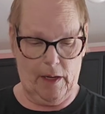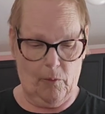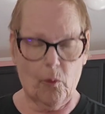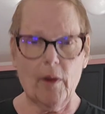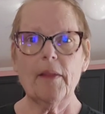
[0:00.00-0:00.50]

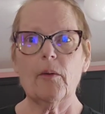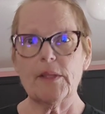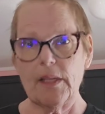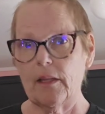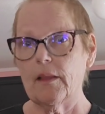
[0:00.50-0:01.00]
and what
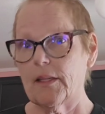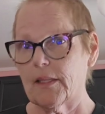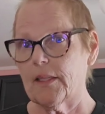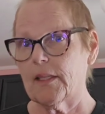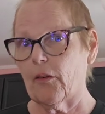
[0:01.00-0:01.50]
was in the
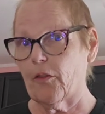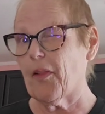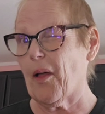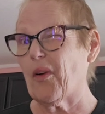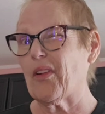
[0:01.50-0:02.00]

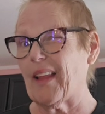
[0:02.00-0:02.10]
sunflower